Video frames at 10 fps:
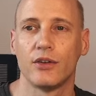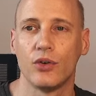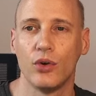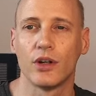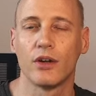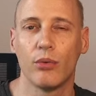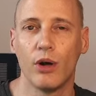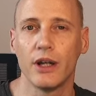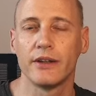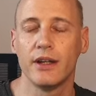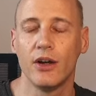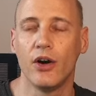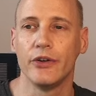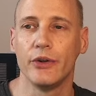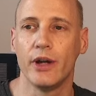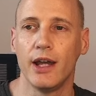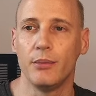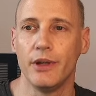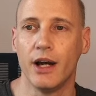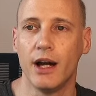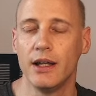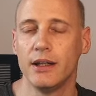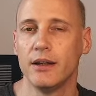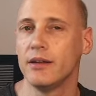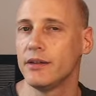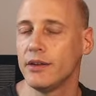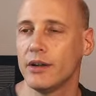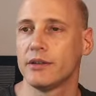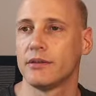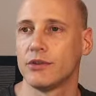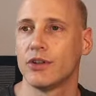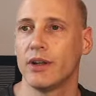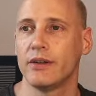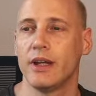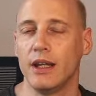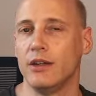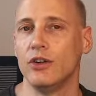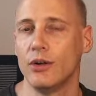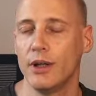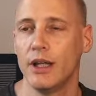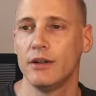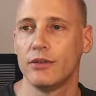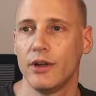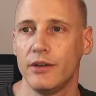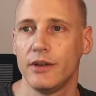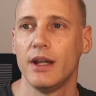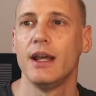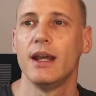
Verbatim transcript: good quality on your API is not just in your interest,